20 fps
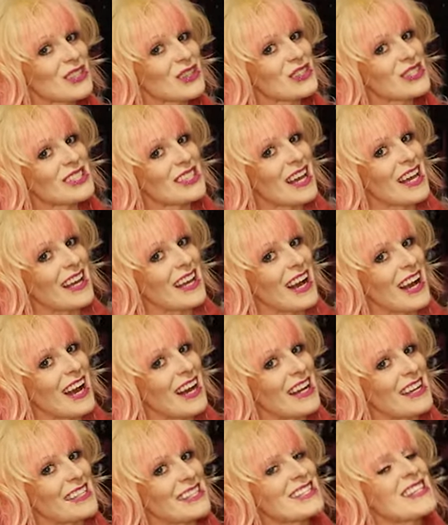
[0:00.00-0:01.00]
Tuesday,
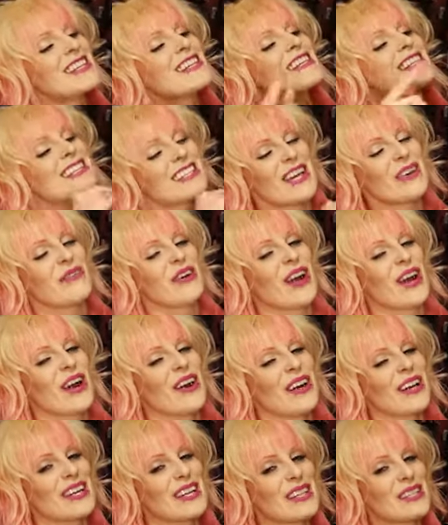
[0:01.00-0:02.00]
guys, give your
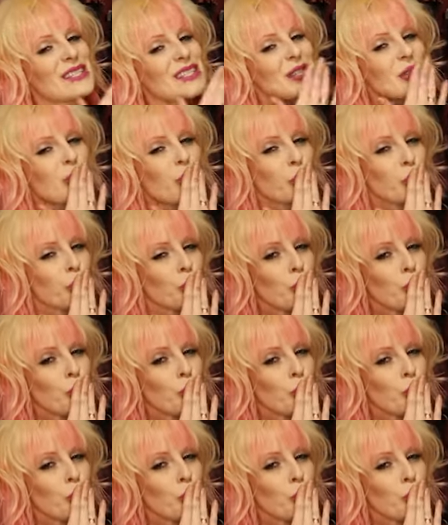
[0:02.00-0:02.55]
hair a kiss.